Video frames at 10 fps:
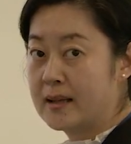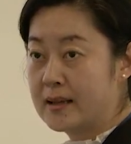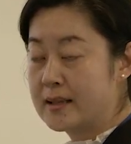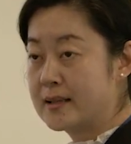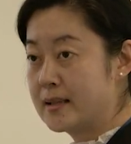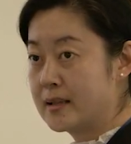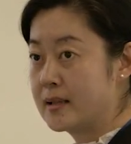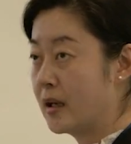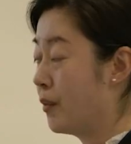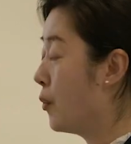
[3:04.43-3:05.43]
This
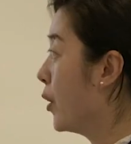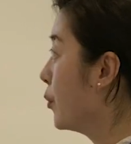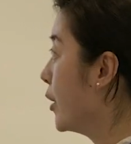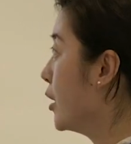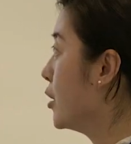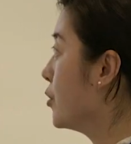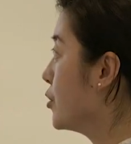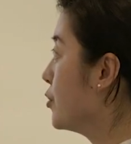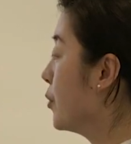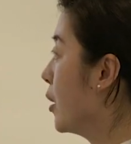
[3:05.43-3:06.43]
is what we
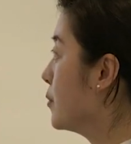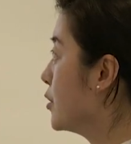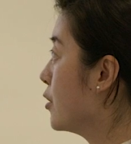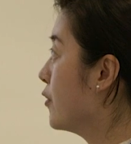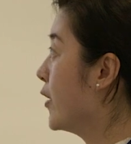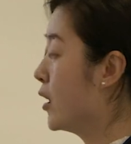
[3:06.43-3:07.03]
use to observe